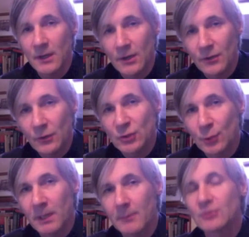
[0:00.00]
Those young
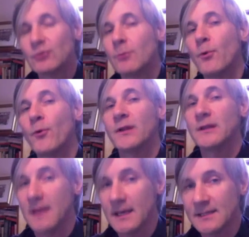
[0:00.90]
people who reported
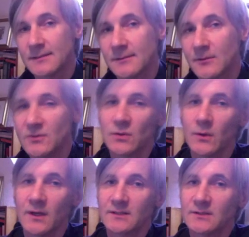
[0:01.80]
yes to those
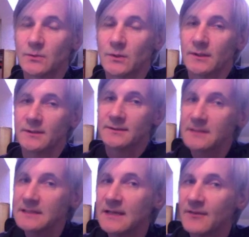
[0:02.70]
questions were
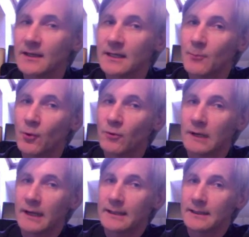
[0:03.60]
significantly more
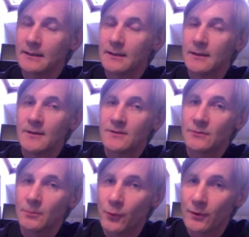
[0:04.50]
likely to
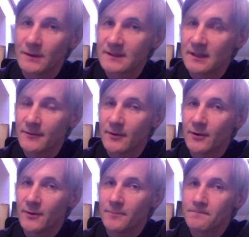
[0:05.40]
report self-harm.